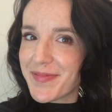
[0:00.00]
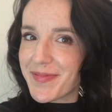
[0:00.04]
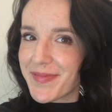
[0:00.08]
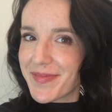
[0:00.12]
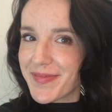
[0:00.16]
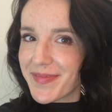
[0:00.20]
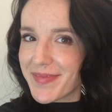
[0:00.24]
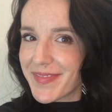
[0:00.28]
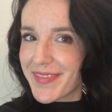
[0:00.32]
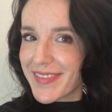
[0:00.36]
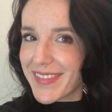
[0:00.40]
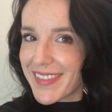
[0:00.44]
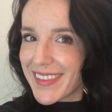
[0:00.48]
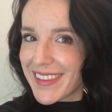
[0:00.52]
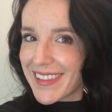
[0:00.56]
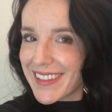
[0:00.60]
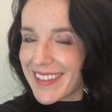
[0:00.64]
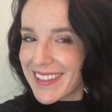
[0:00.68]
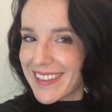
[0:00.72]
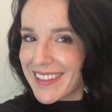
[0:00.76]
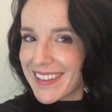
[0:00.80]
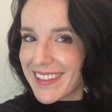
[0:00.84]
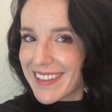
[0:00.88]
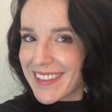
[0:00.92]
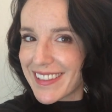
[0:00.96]

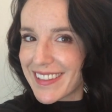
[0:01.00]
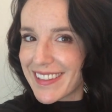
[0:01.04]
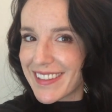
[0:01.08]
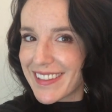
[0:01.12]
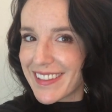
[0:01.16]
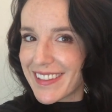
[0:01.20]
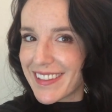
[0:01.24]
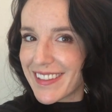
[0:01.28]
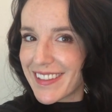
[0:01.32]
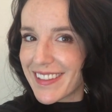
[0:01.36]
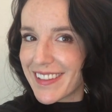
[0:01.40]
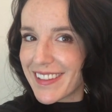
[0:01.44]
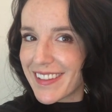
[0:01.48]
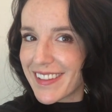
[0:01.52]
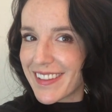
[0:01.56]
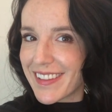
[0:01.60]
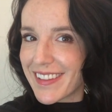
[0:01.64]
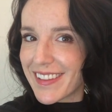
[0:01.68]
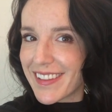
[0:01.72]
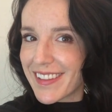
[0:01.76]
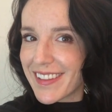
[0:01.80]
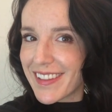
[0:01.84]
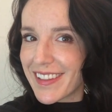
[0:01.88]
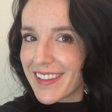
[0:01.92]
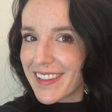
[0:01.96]

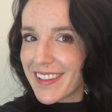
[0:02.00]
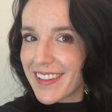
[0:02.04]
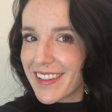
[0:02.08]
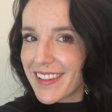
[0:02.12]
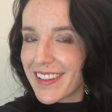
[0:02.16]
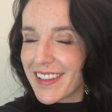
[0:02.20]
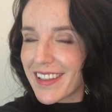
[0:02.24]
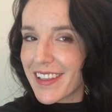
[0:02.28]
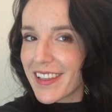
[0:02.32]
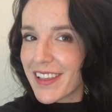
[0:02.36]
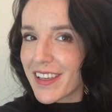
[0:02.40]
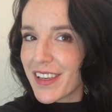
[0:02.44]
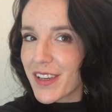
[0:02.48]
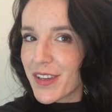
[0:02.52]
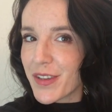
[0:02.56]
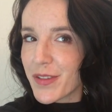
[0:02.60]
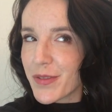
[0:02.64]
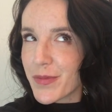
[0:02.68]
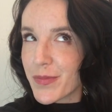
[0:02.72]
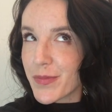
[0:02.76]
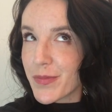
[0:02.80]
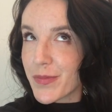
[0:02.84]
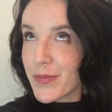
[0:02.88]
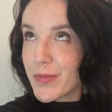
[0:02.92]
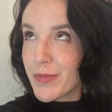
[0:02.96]

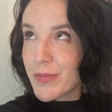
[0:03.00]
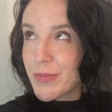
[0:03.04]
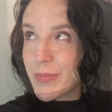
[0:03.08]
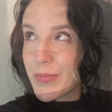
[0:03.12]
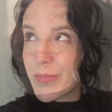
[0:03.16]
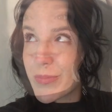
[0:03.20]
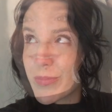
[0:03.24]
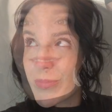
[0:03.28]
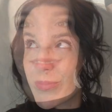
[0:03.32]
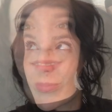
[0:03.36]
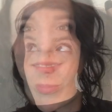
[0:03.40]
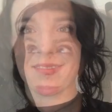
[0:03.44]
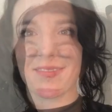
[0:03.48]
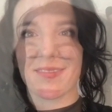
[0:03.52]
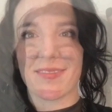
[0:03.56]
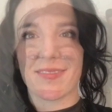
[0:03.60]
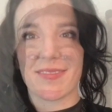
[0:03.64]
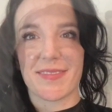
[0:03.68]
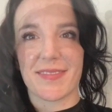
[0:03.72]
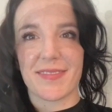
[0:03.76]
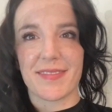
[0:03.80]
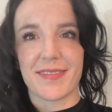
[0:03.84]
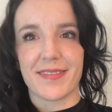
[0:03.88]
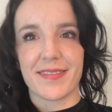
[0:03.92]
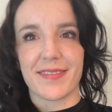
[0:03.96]

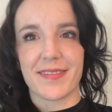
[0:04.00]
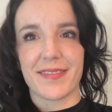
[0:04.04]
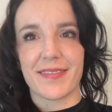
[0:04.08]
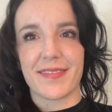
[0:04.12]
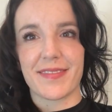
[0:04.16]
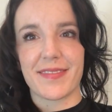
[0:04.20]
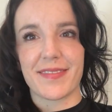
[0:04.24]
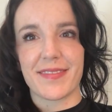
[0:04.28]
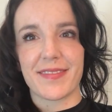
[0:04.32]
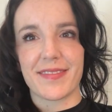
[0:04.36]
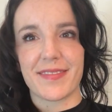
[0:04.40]
No one is speaking in this clip.